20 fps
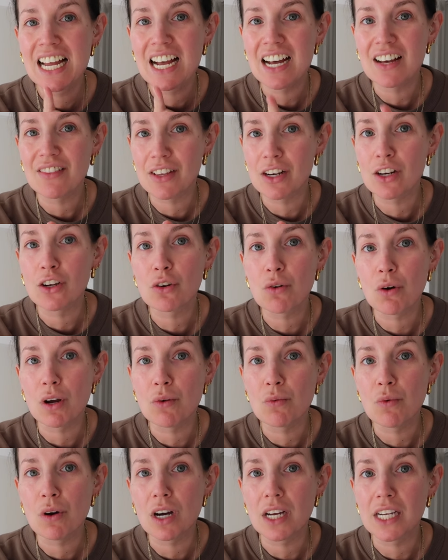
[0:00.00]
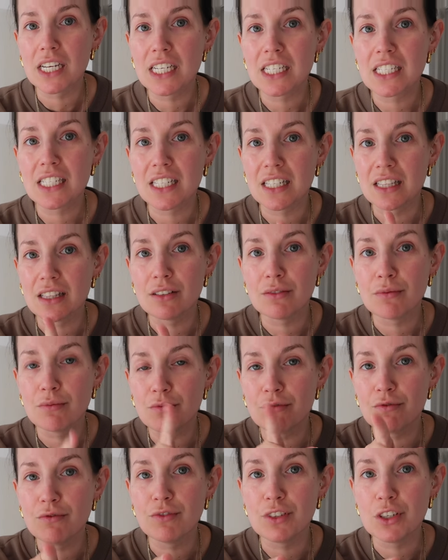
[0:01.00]
and they look quite white in the
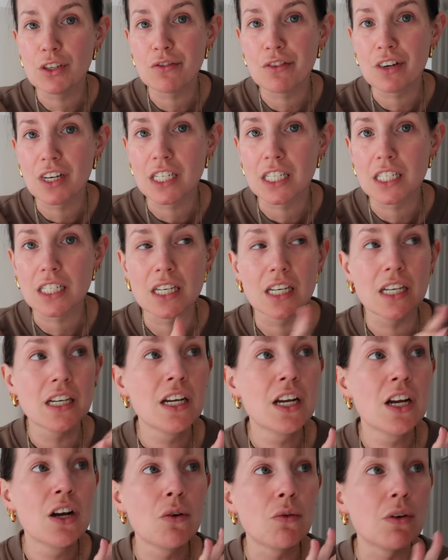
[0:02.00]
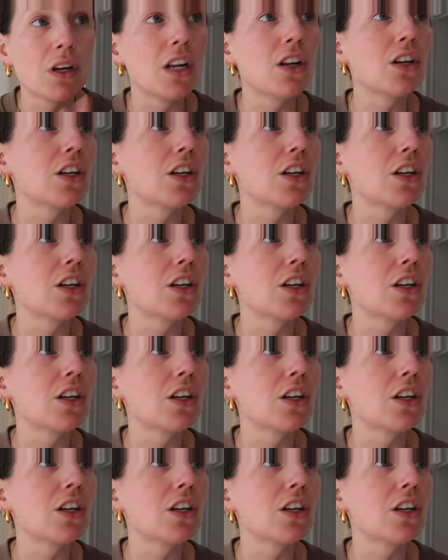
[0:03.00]
viewfinder. When I